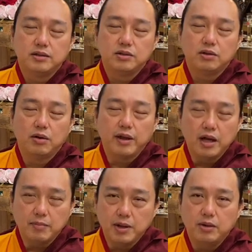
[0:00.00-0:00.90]
talking
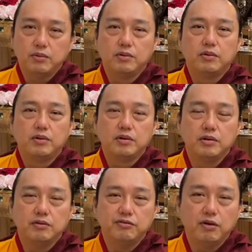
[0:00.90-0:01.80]
about
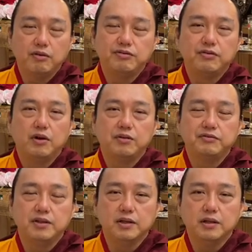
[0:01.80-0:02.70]
the fourth of
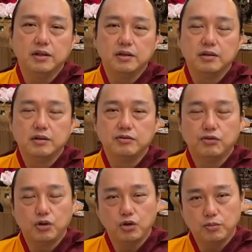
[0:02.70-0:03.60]
the
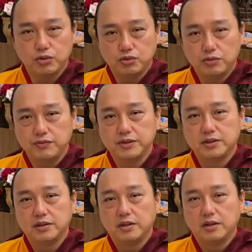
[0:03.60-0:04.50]
Four Noble Truths,
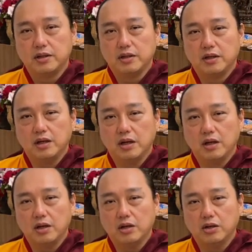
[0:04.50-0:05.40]

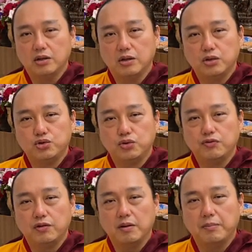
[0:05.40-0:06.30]
the truth of the